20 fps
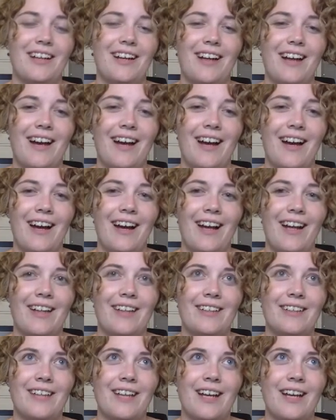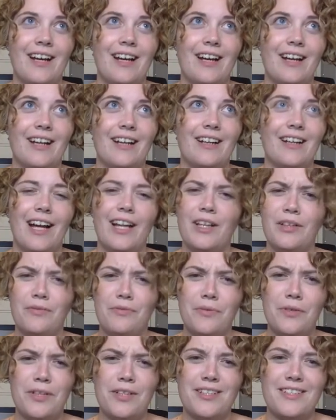And I look
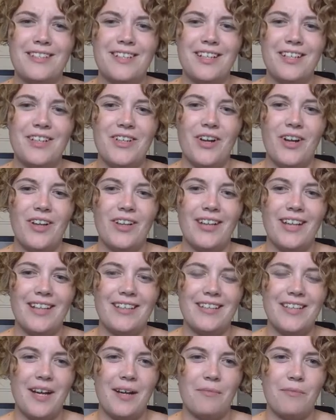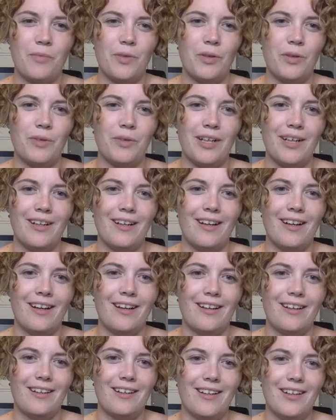forward to seeing y'all next time when we
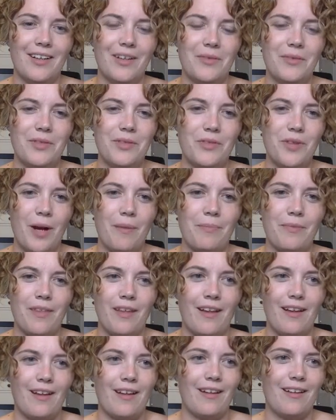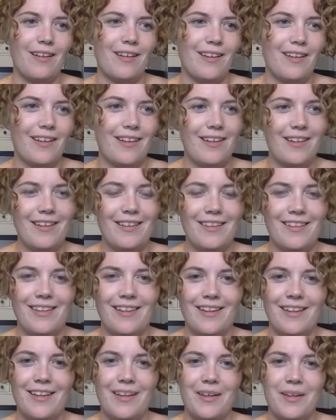drop
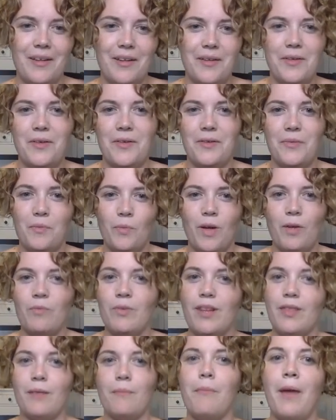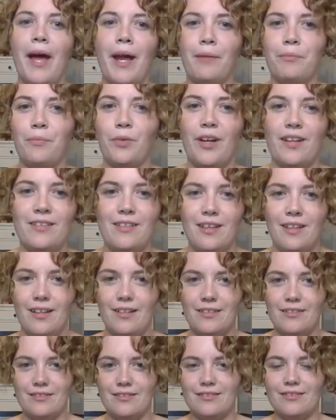the one with the Madam President.
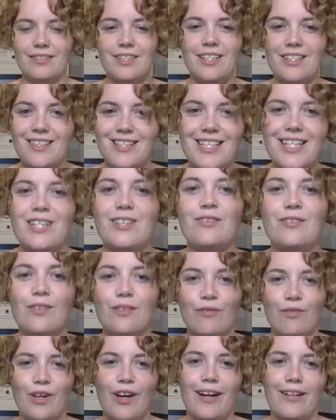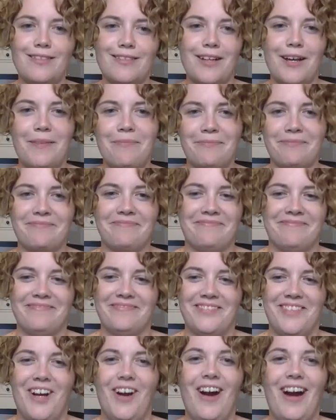That's a teaser for next time.
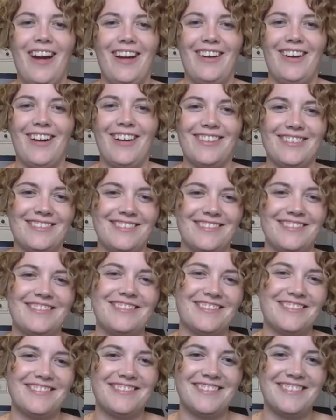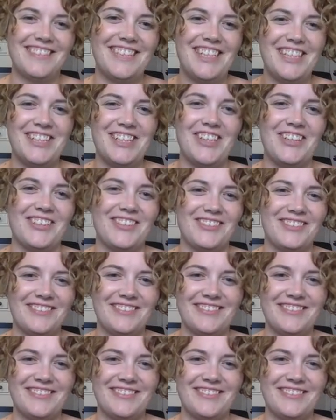All right, y'all. See you soon.